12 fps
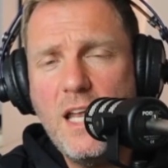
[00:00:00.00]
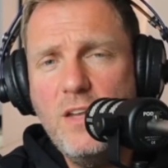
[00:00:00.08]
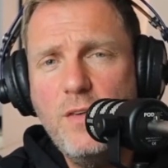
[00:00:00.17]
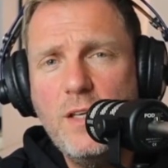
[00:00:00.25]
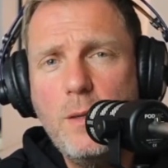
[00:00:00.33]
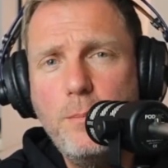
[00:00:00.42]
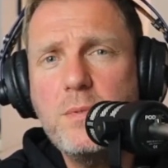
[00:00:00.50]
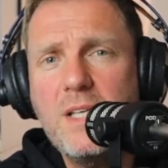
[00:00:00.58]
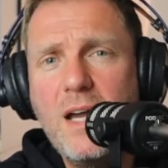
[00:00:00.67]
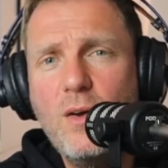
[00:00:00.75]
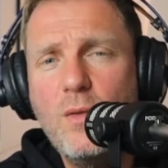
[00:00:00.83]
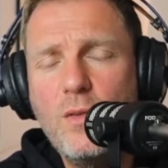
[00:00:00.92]
Is there anything
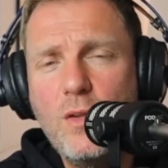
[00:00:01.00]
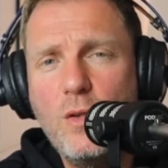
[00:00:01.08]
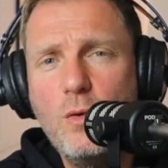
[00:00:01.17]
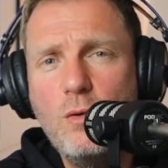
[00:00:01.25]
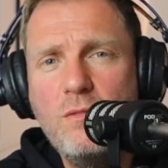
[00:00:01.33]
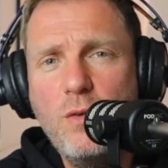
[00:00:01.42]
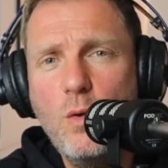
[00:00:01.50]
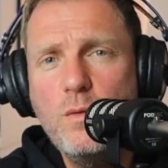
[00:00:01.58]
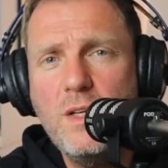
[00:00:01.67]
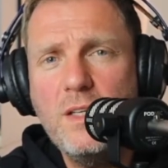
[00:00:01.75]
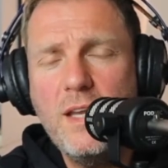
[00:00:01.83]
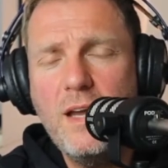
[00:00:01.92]
that pops out that
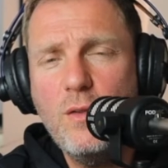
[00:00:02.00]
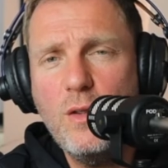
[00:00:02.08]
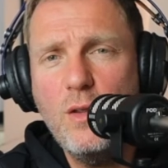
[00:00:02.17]
you're involved